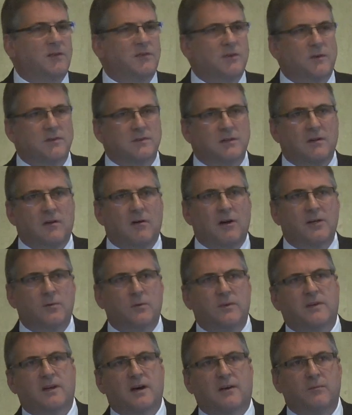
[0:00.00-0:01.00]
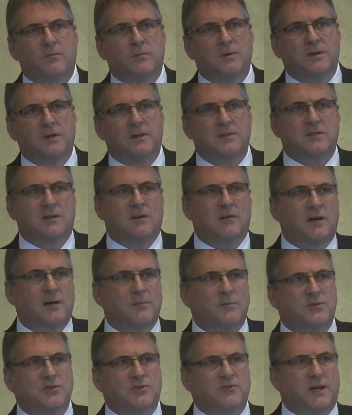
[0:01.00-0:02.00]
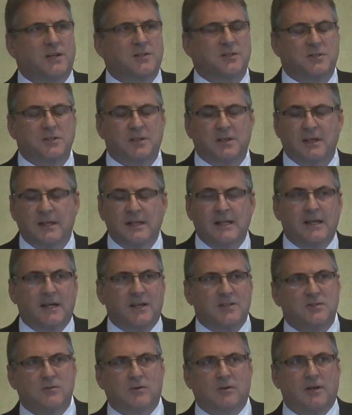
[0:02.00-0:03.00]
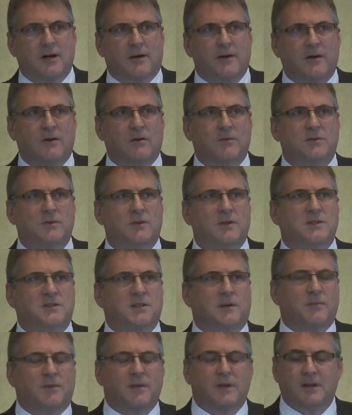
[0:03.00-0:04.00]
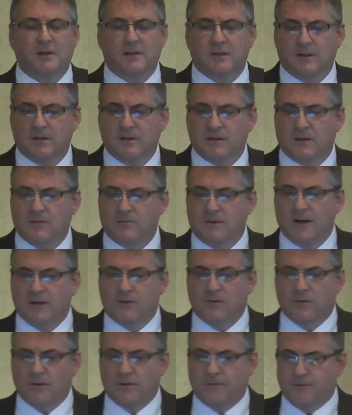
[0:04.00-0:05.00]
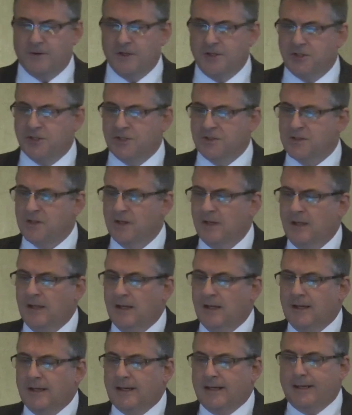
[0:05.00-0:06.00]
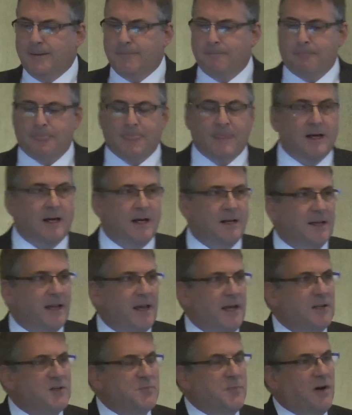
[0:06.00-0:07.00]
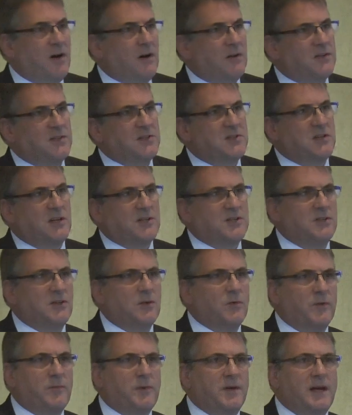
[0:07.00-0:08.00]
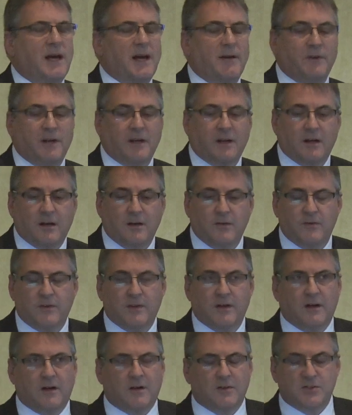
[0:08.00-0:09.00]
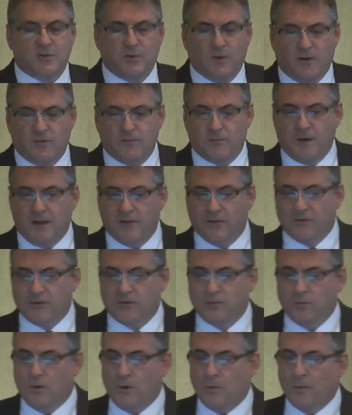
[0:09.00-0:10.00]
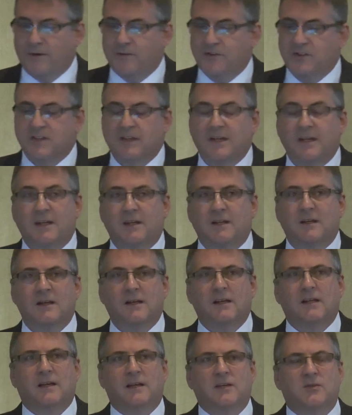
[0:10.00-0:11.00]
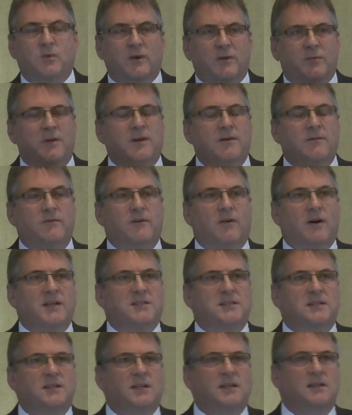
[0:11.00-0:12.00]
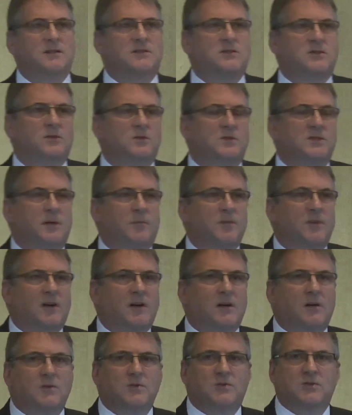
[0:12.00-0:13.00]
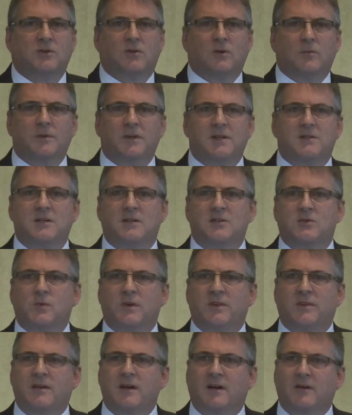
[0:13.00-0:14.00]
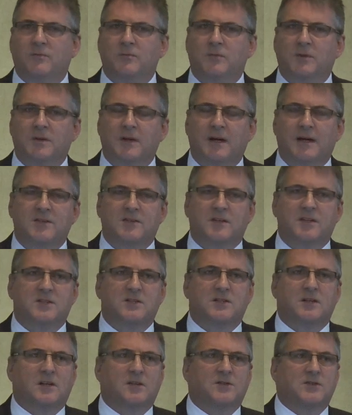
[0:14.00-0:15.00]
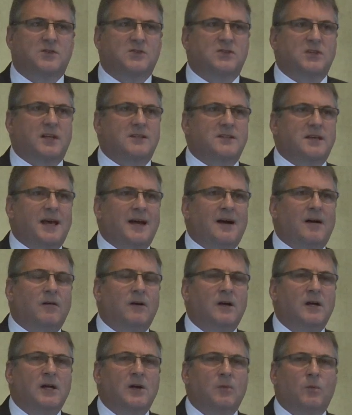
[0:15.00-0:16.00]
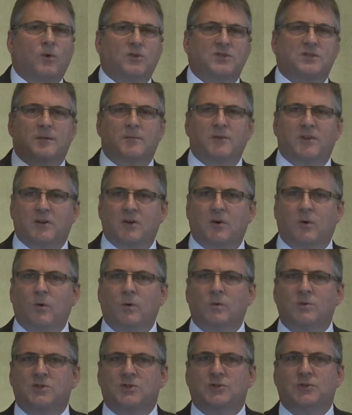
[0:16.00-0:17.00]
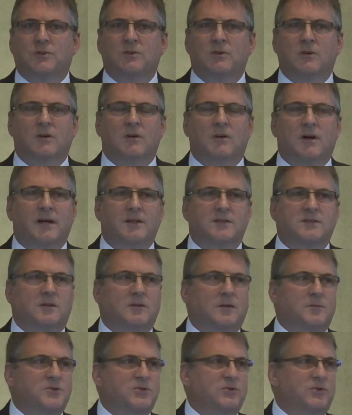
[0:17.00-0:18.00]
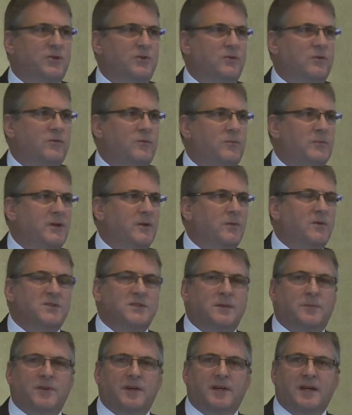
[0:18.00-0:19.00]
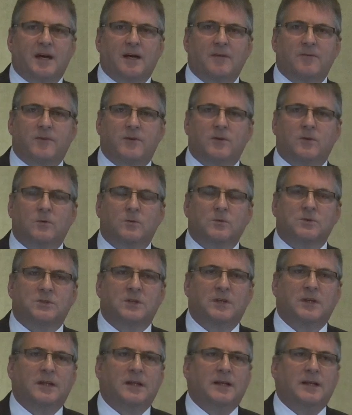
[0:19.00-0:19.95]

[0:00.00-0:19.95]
So it's aligned with government, it's aligned with strategy, it's not going off doing something around on the fringes. And again, as part of the discussion that we've been having over the last 12 months, what we've seen is we've been invited into some of the closed door meetings with government as they start to set out what some of the calls should look like. So I'm sure you're all familiar with some of the CAV calls.